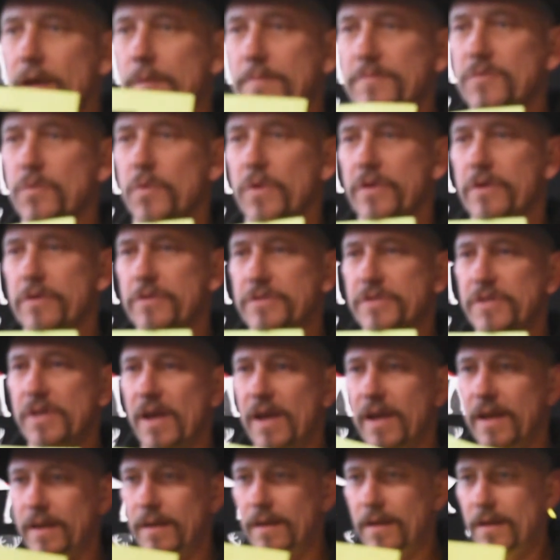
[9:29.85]
comes with your
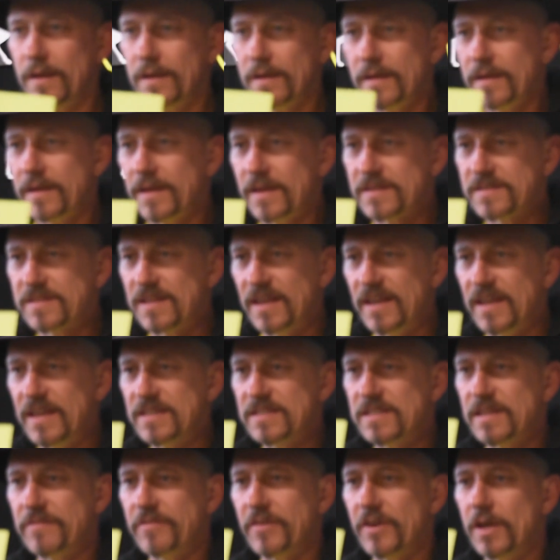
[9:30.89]
sight is the
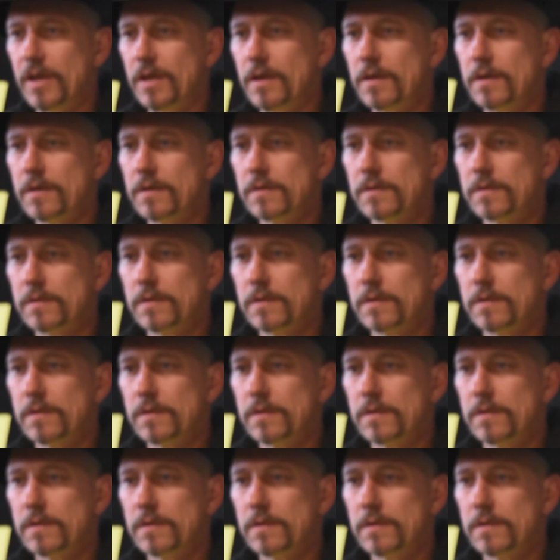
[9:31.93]
EasyV.